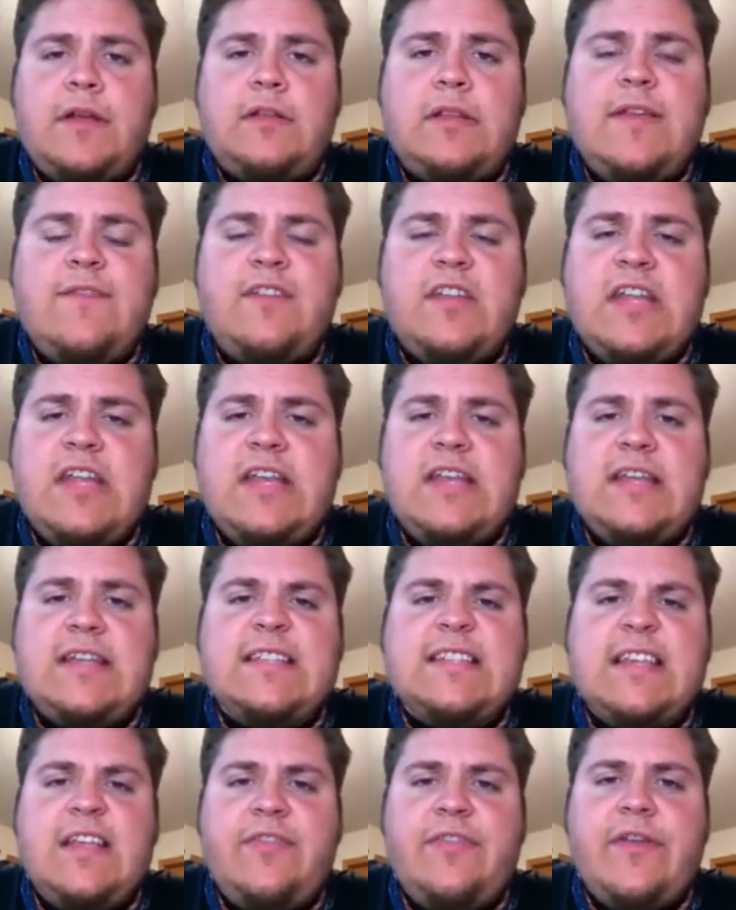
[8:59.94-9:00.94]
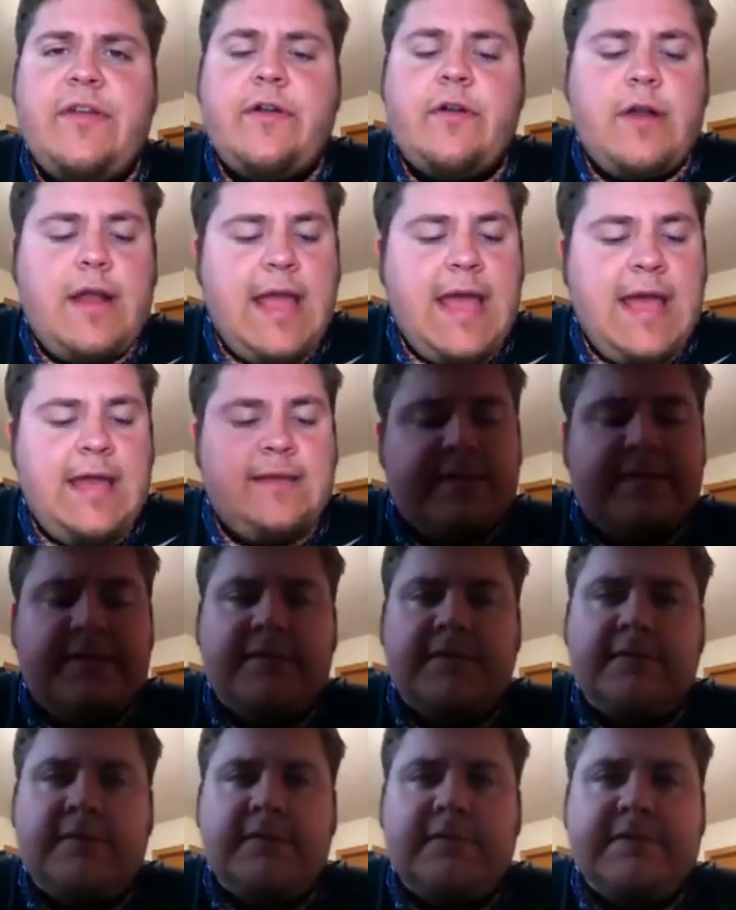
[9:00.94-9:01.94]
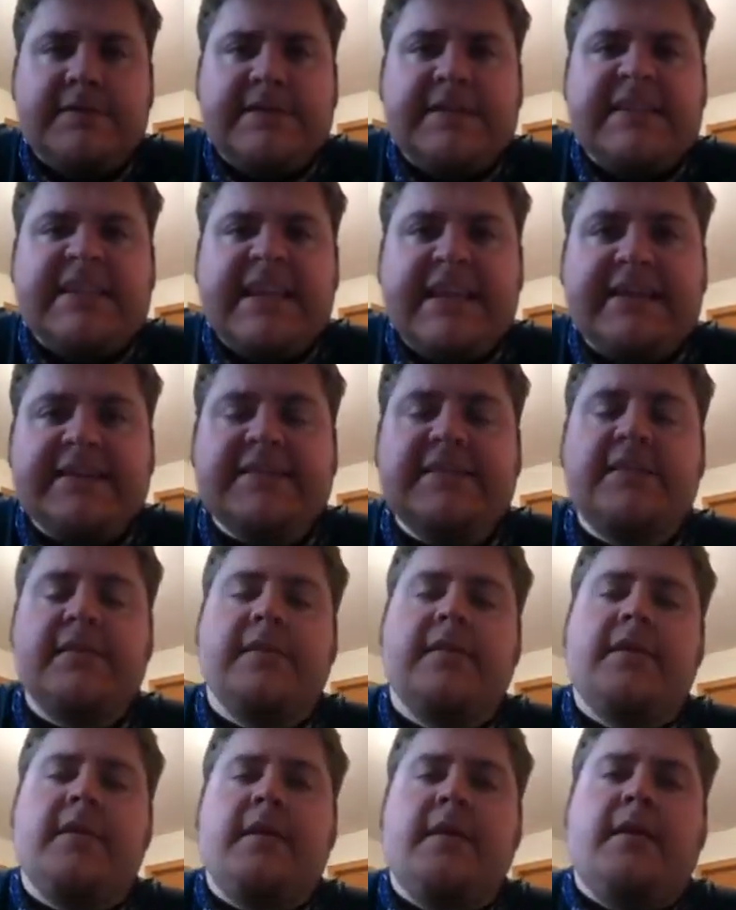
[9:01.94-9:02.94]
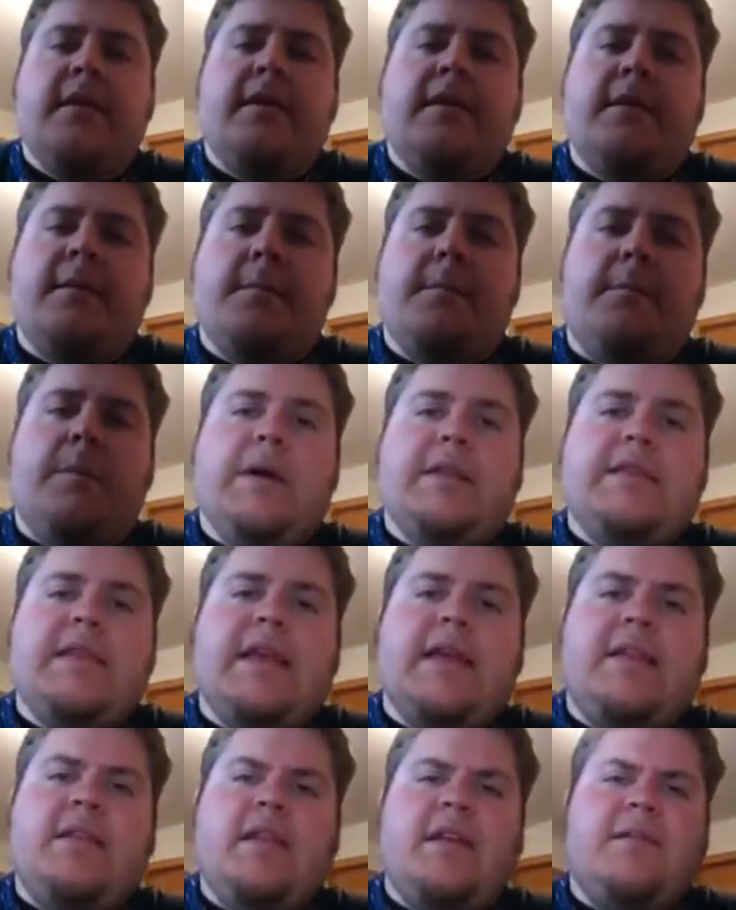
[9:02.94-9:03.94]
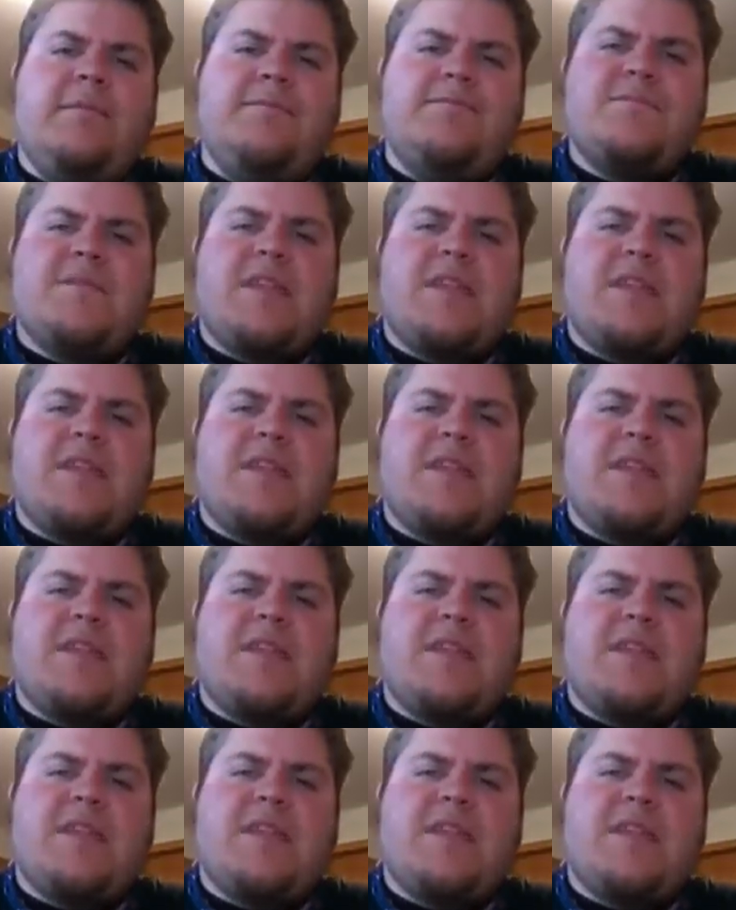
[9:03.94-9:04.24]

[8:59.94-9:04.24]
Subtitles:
Cleveland Indians in there at 6th, but then